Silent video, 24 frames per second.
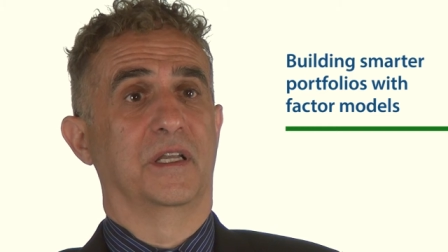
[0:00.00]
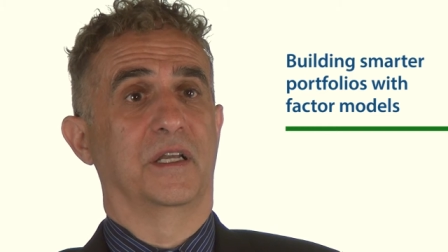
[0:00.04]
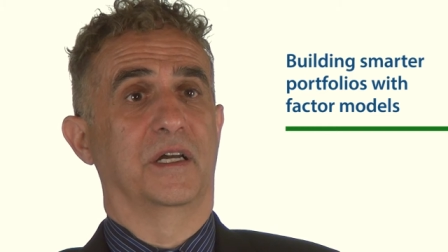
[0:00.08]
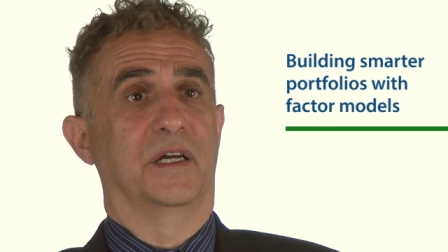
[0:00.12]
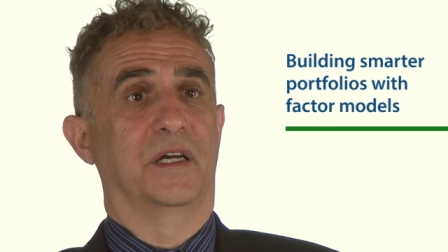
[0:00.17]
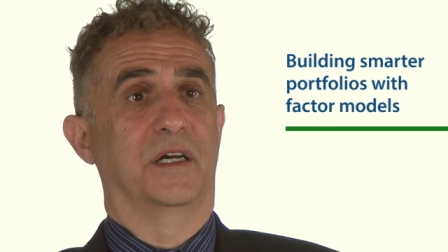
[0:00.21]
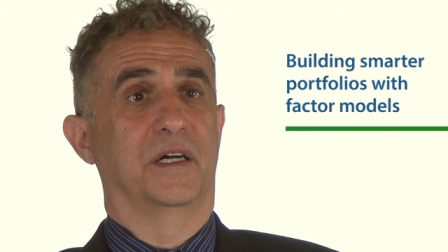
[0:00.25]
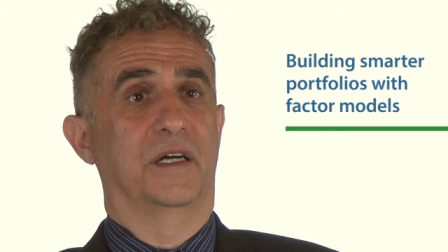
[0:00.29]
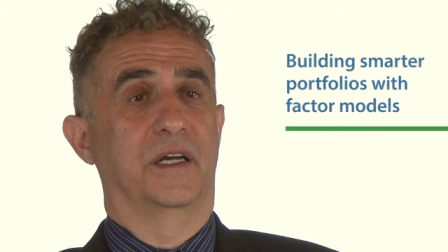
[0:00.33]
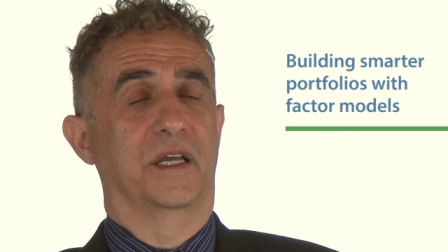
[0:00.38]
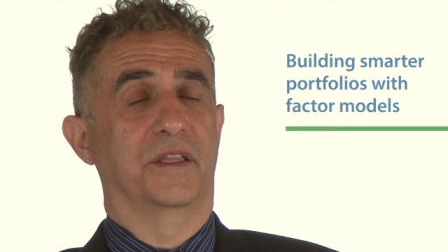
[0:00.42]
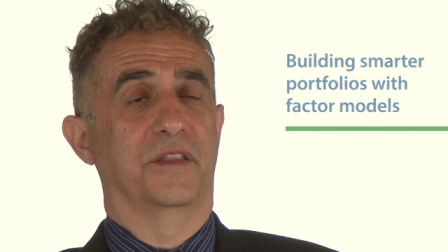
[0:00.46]

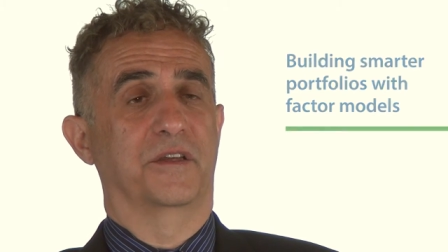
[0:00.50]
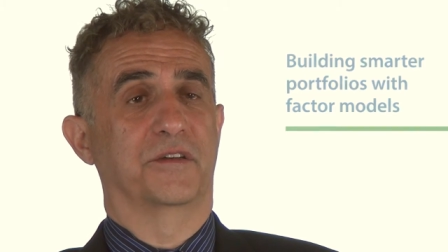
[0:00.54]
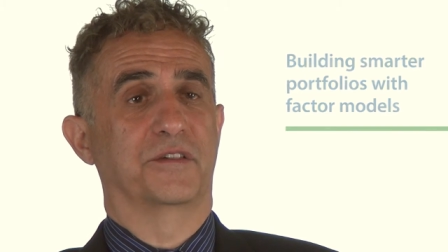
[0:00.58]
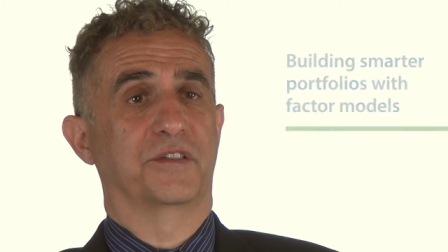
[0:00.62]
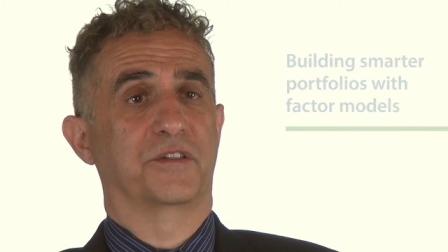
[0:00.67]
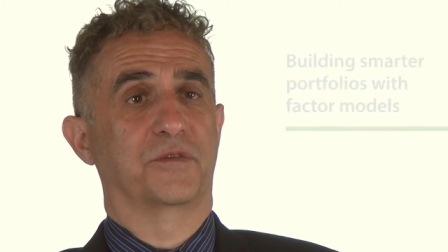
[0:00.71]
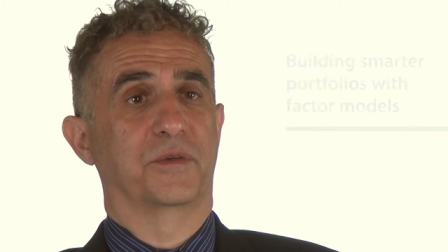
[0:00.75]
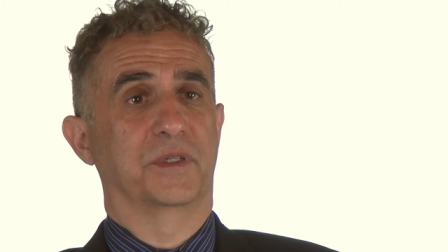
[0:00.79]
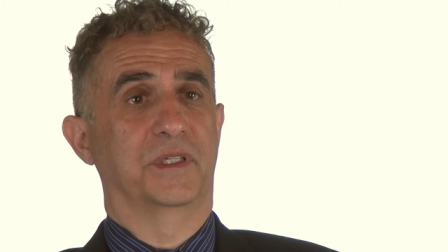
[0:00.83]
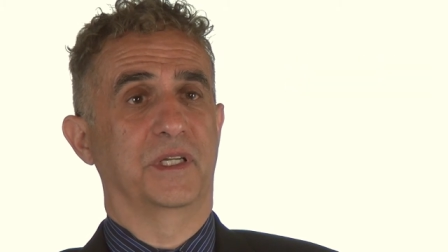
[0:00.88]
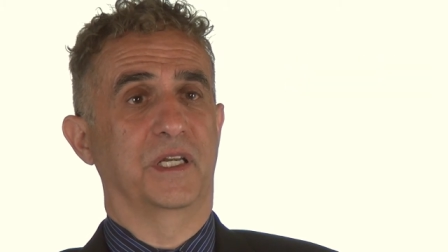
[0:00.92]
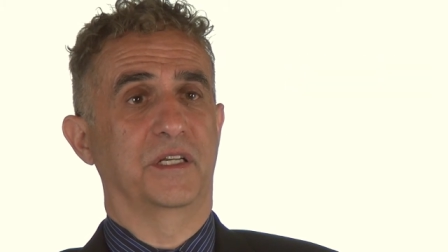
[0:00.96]
And those
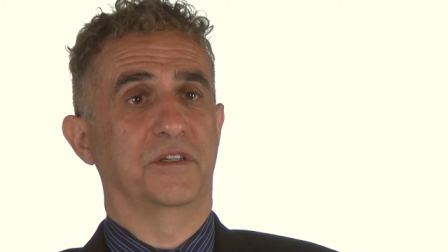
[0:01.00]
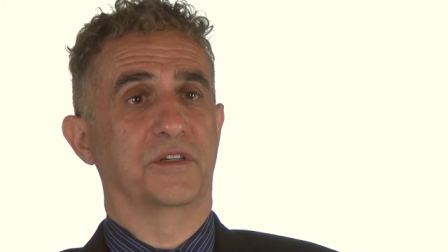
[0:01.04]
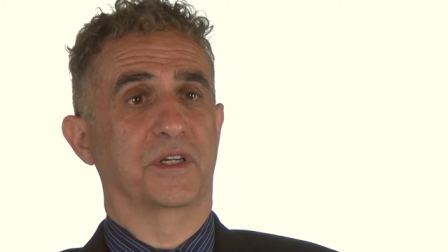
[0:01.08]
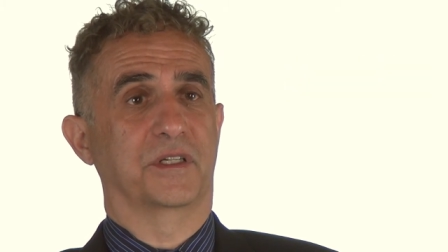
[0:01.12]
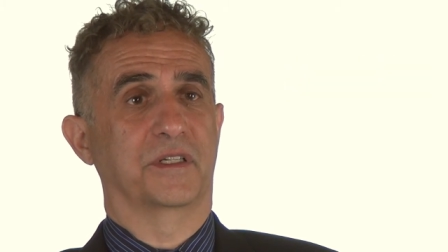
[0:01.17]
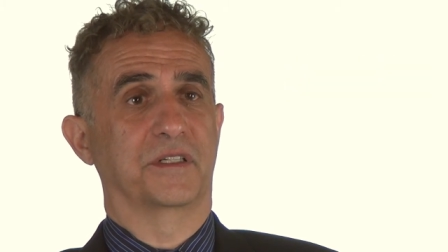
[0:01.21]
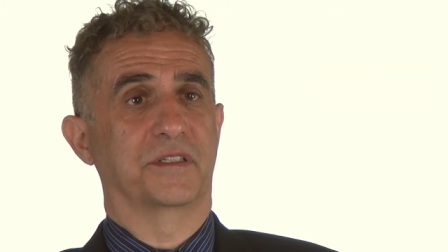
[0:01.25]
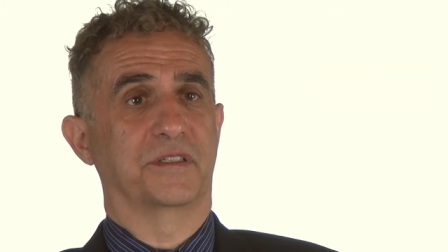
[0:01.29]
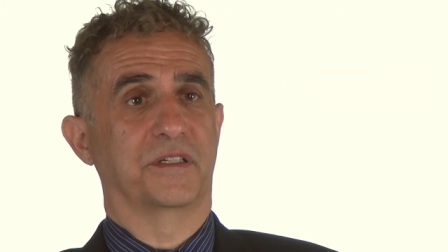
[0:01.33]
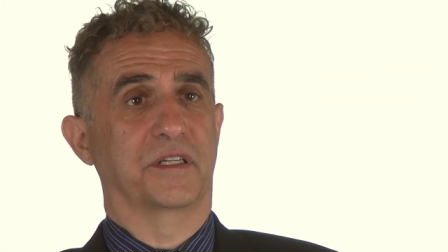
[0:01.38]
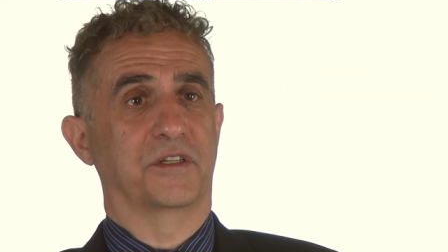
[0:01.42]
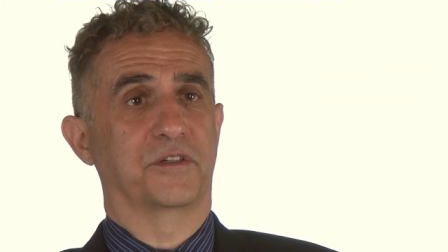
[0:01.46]
strategic
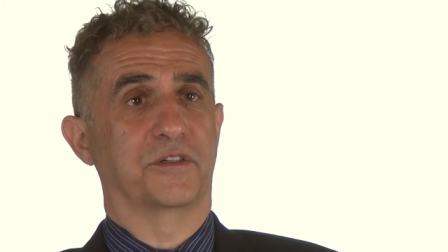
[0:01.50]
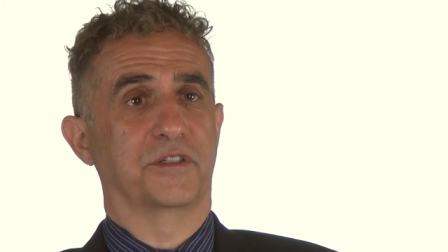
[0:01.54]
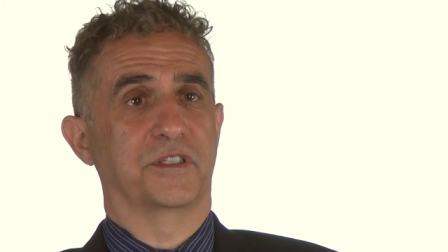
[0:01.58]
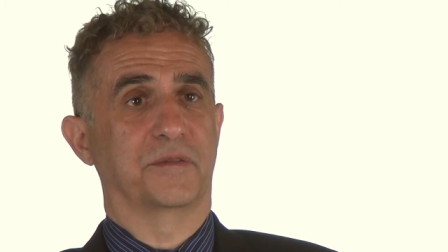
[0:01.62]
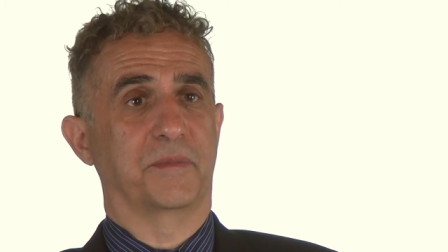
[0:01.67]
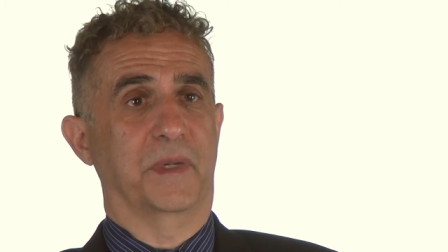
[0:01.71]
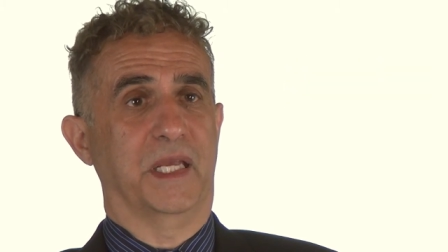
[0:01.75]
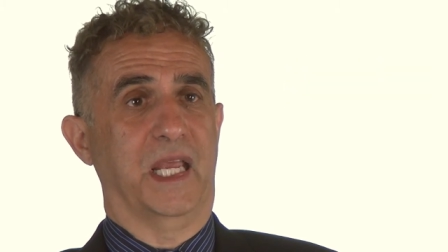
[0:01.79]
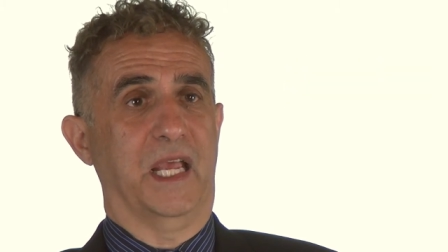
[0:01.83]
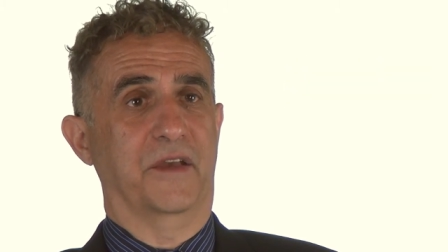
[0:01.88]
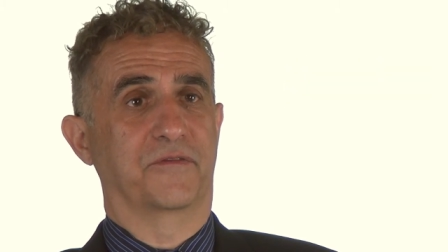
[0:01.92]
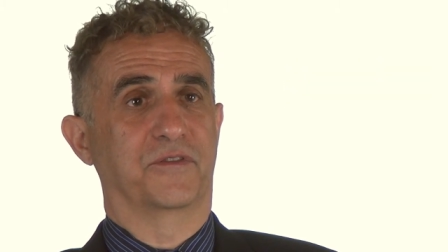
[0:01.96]
decisions
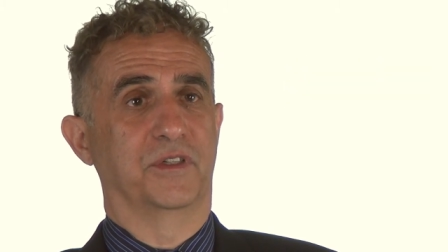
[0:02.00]
may have